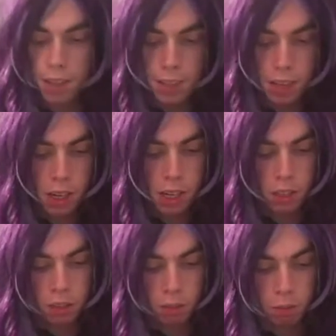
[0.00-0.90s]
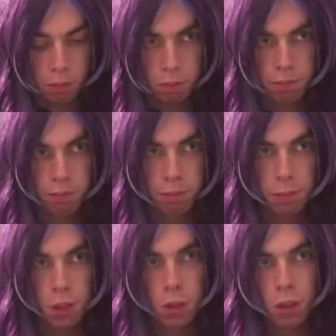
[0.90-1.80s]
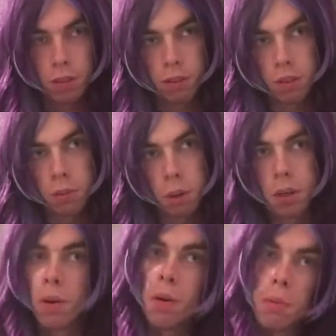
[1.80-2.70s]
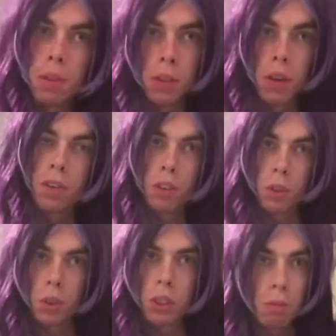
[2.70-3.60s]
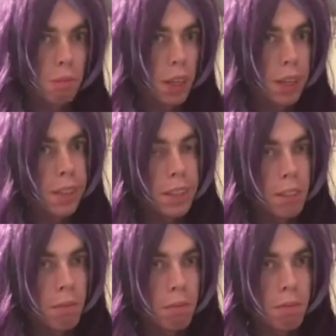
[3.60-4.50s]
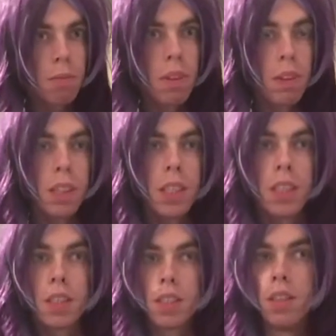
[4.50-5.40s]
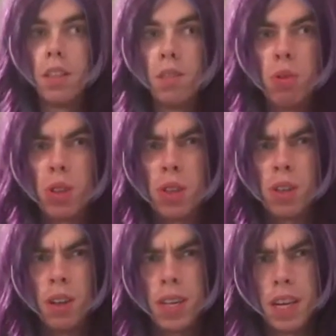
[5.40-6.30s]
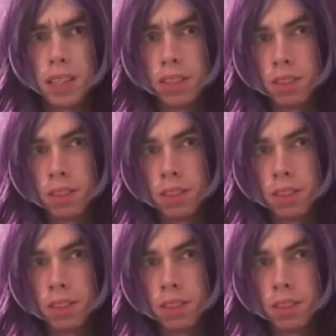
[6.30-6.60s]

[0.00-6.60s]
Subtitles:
Then I look after the bottom of the tree and see, yes, it was the dullahan.